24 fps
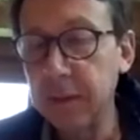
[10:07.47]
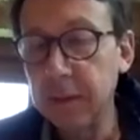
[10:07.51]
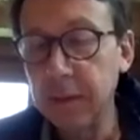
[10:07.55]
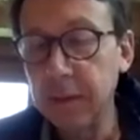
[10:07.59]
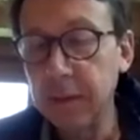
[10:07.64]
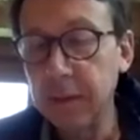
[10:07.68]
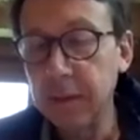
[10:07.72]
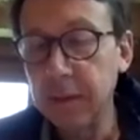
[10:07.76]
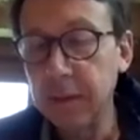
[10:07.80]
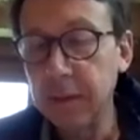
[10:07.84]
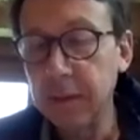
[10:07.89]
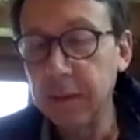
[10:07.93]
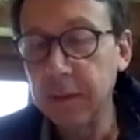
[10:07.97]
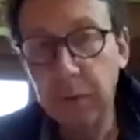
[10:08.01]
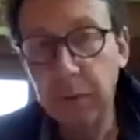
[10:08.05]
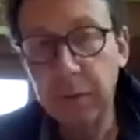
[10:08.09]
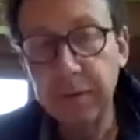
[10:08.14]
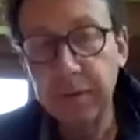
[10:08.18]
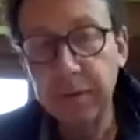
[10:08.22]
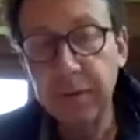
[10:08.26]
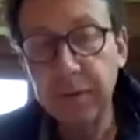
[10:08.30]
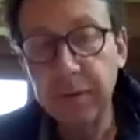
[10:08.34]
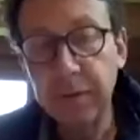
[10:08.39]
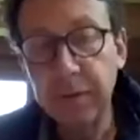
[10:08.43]
um, the
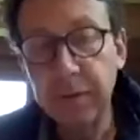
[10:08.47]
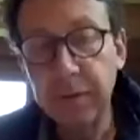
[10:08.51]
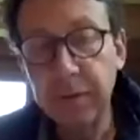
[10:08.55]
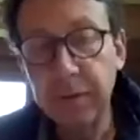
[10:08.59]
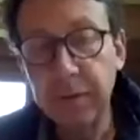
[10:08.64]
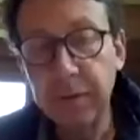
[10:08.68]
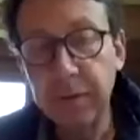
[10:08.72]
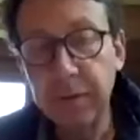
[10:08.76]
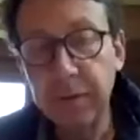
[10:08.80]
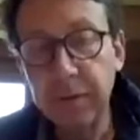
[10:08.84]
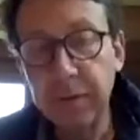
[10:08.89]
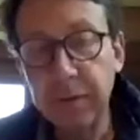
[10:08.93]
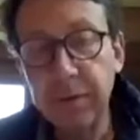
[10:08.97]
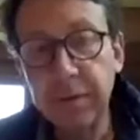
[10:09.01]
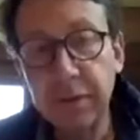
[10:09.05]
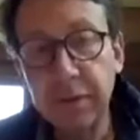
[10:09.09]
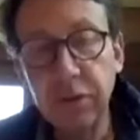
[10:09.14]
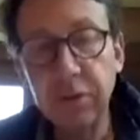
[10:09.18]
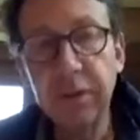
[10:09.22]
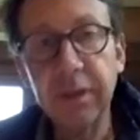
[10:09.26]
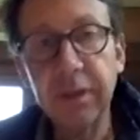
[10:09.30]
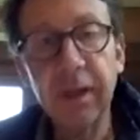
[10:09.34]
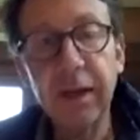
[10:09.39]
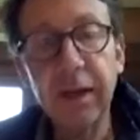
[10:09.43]
policy decisions that
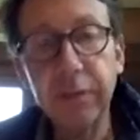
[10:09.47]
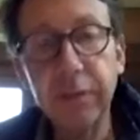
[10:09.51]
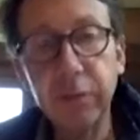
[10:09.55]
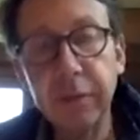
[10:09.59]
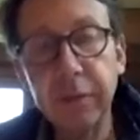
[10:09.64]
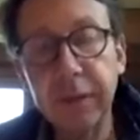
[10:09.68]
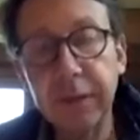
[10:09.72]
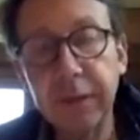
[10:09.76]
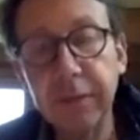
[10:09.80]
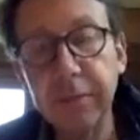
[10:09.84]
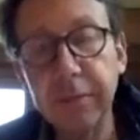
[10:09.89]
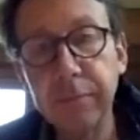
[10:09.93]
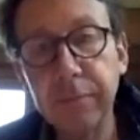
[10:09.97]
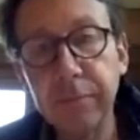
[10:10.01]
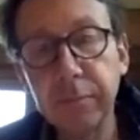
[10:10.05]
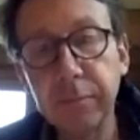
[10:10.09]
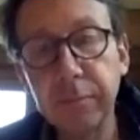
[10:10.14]
they have to make.